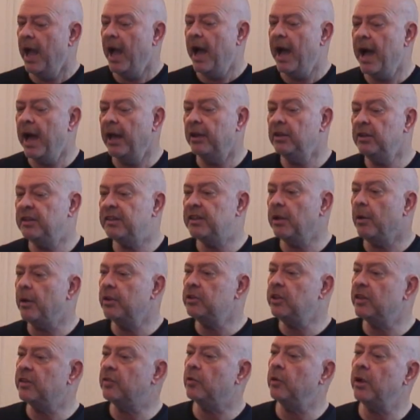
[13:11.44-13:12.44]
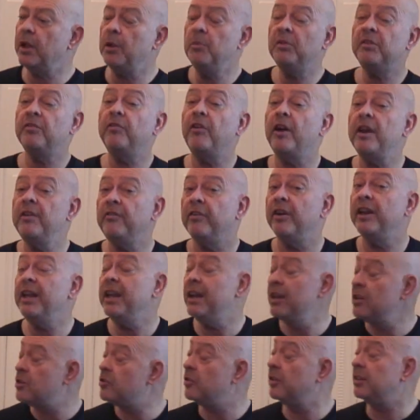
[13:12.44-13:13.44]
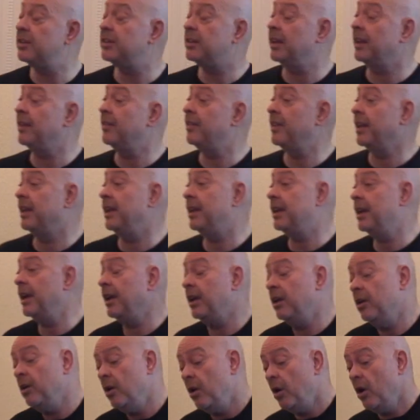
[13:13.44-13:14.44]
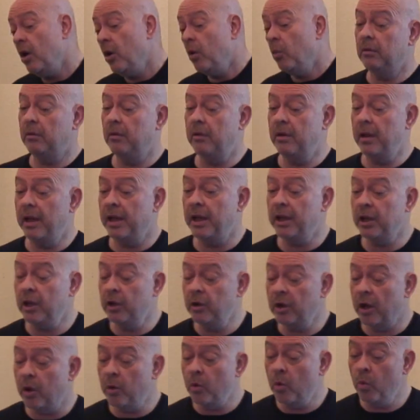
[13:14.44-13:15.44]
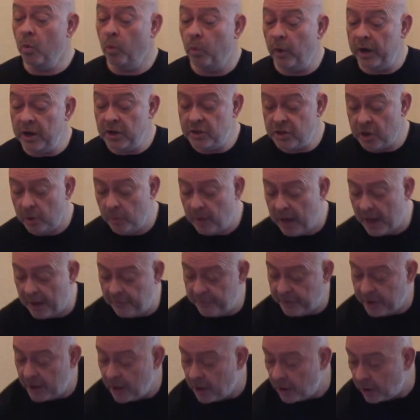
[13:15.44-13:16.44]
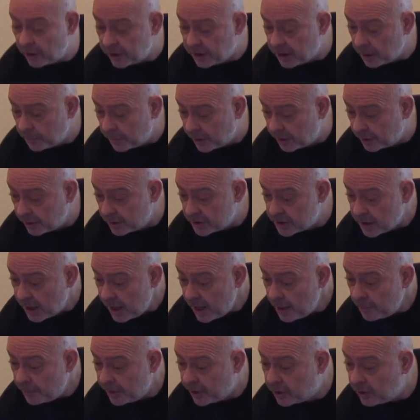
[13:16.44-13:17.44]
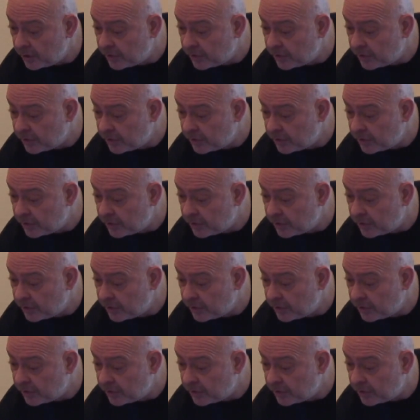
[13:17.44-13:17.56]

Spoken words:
And so I just thought it was very, very interesting thinking, you know, we do have an argument, because